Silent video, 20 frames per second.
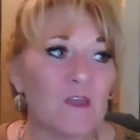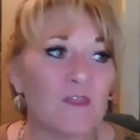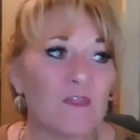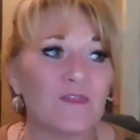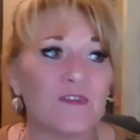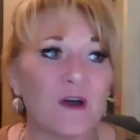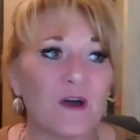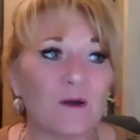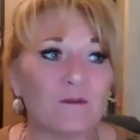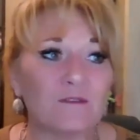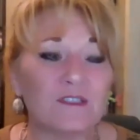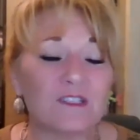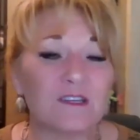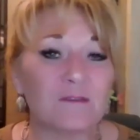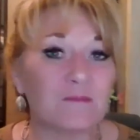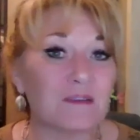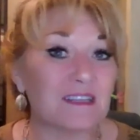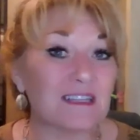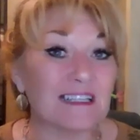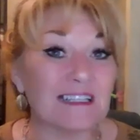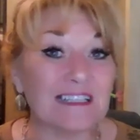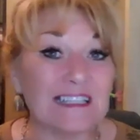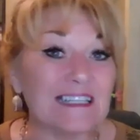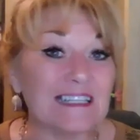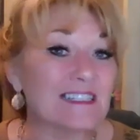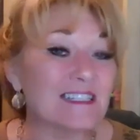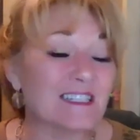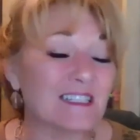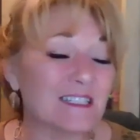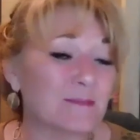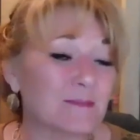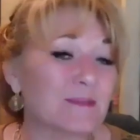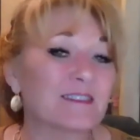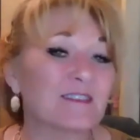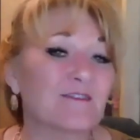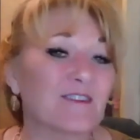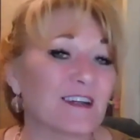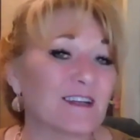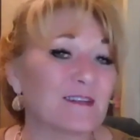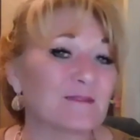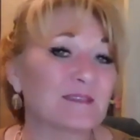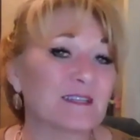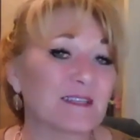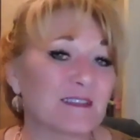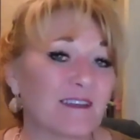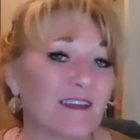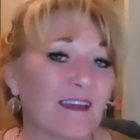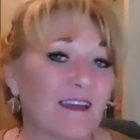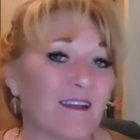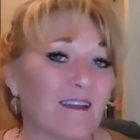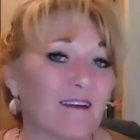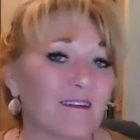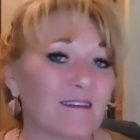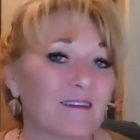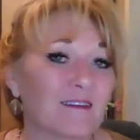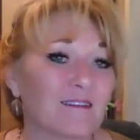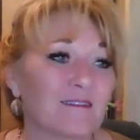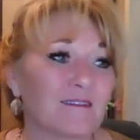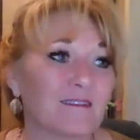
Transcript: those could be the least expensive items in the catalog.